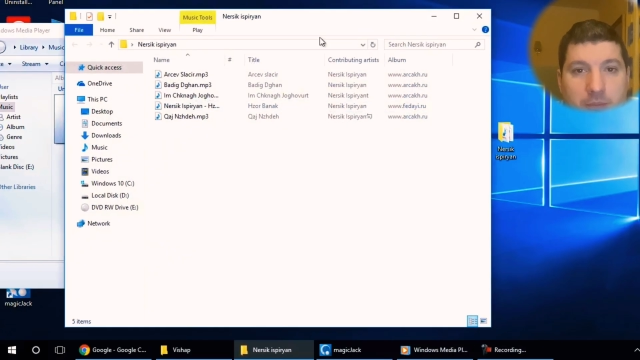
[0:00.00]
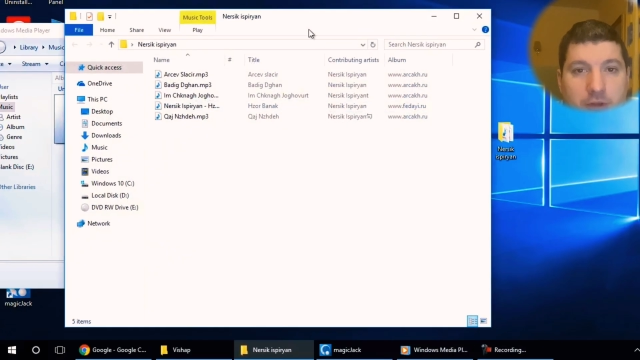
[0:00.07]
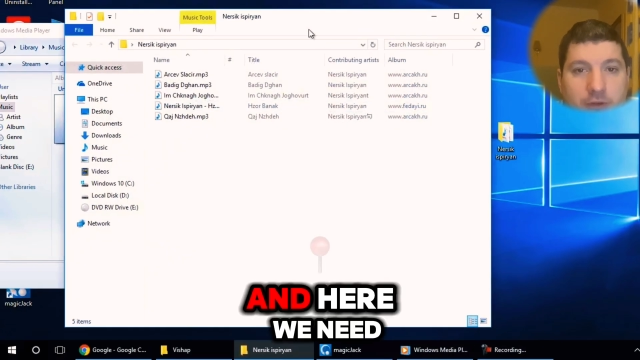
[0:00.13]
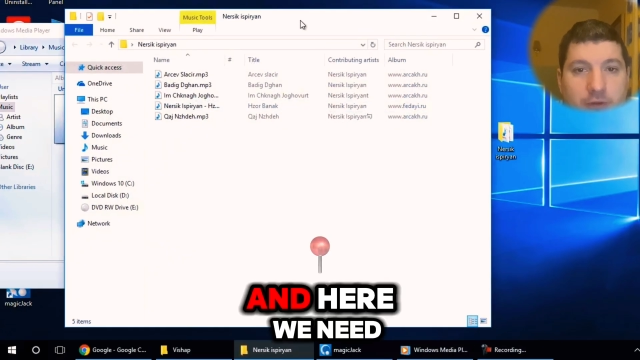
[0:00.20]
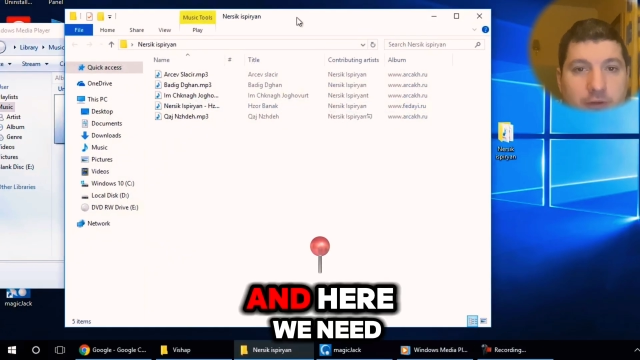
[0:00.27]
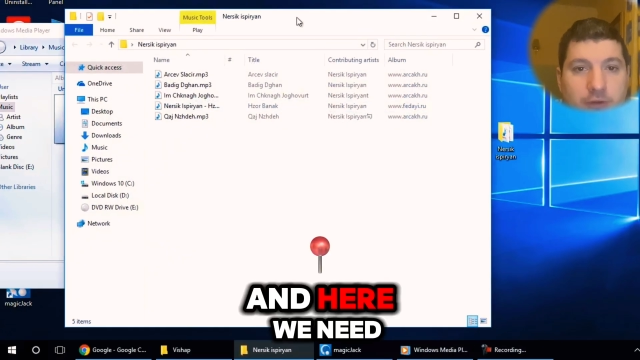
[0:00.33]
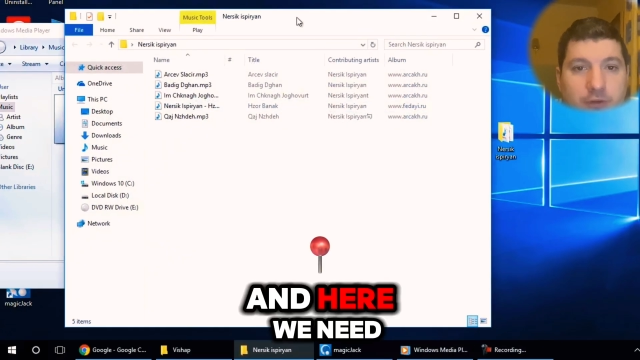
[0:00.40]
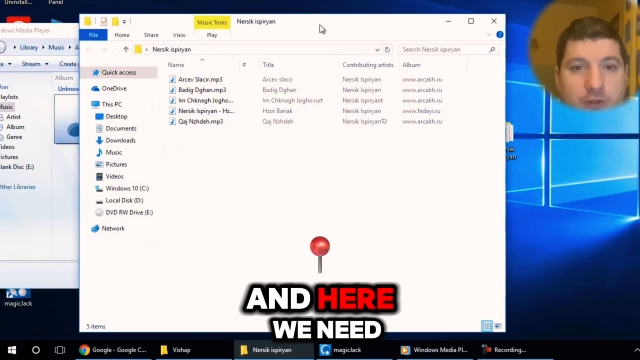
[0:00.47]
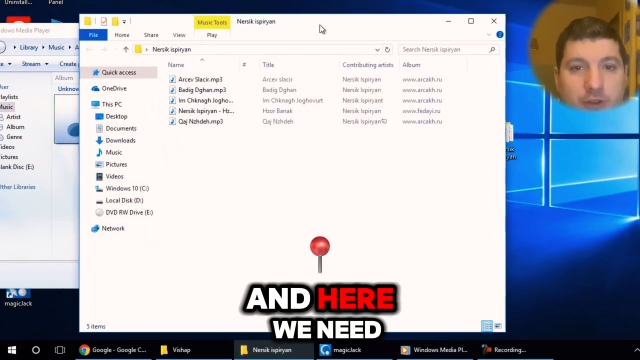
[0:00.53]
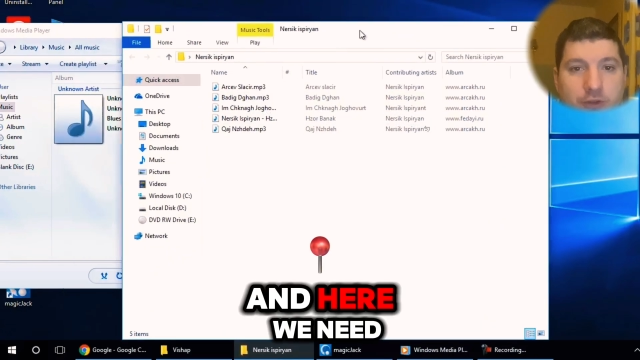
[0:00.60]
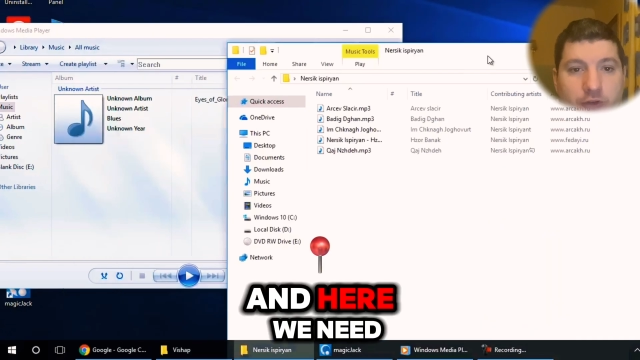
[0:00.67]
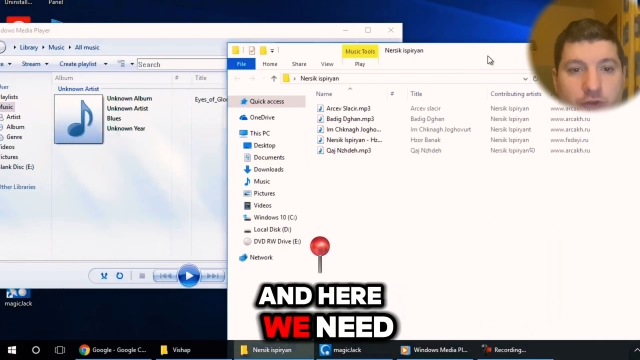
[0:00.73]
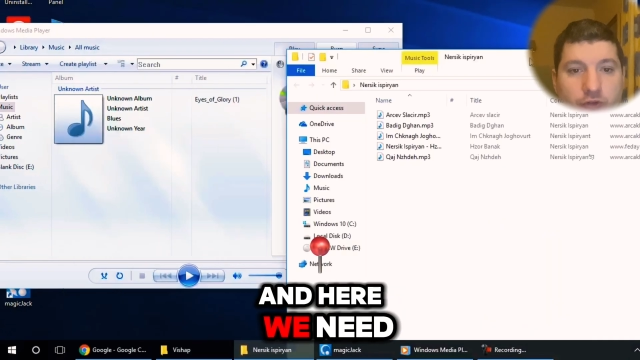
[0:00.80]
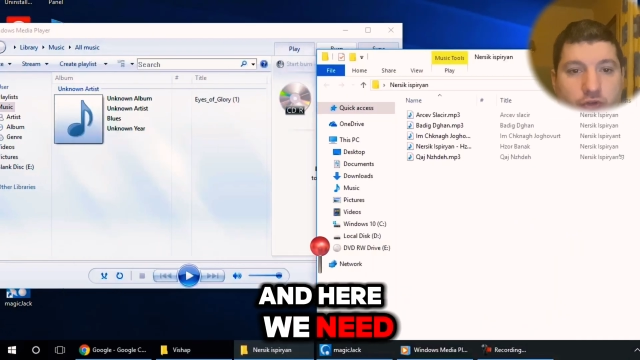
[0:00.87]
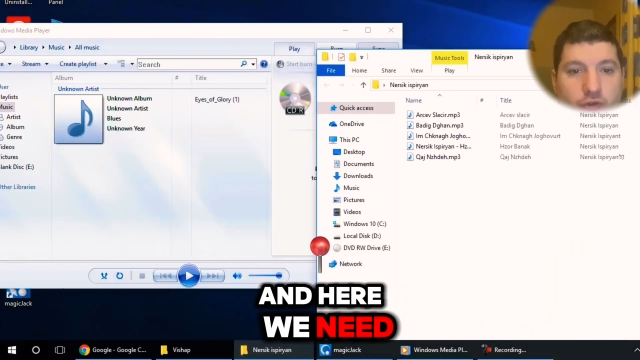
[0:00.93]
and here
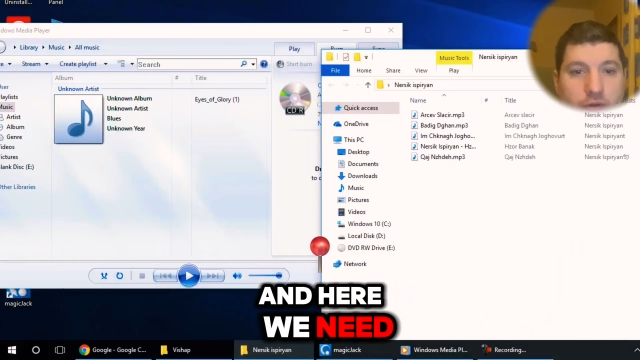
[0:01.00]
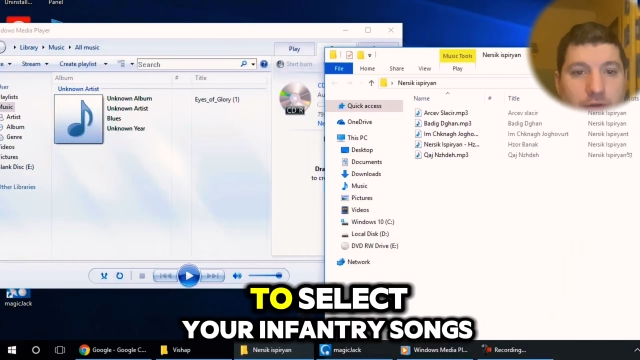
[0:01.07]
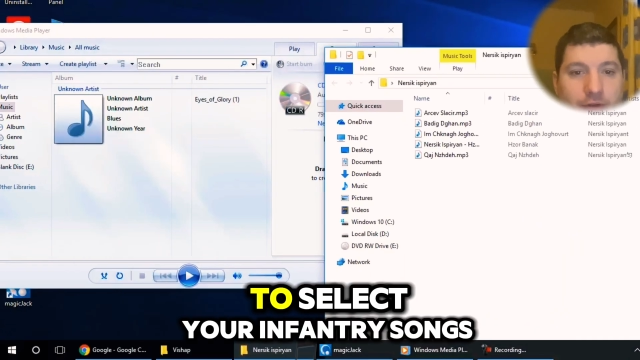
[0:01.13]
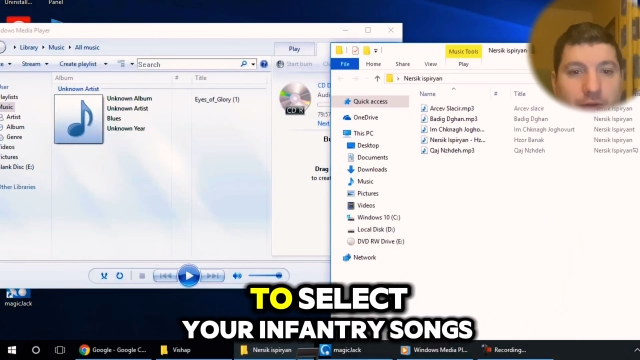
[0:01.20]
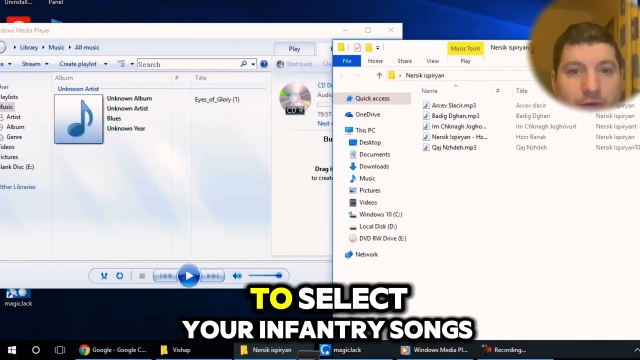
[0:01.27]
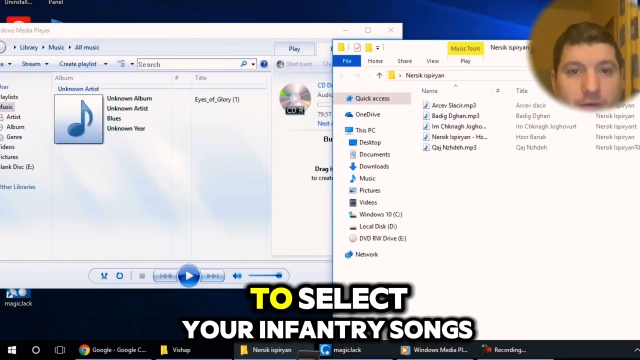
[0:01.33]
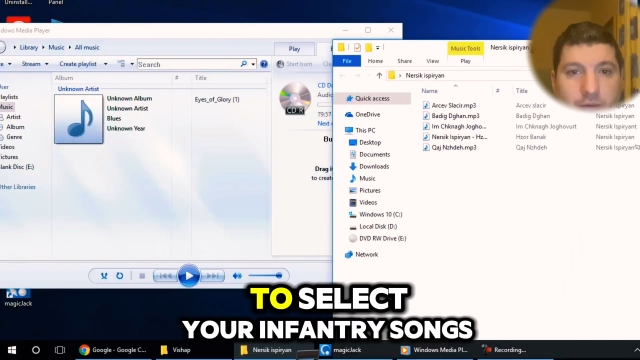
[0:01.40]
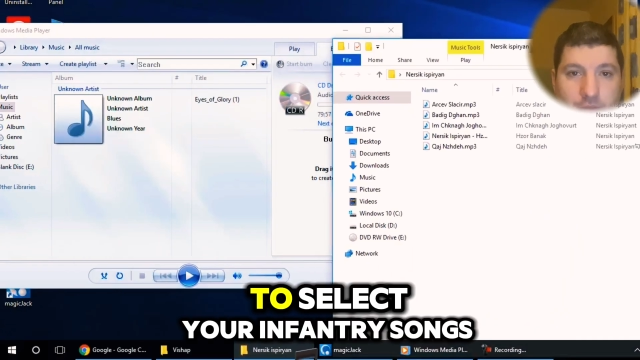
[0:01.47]
we need to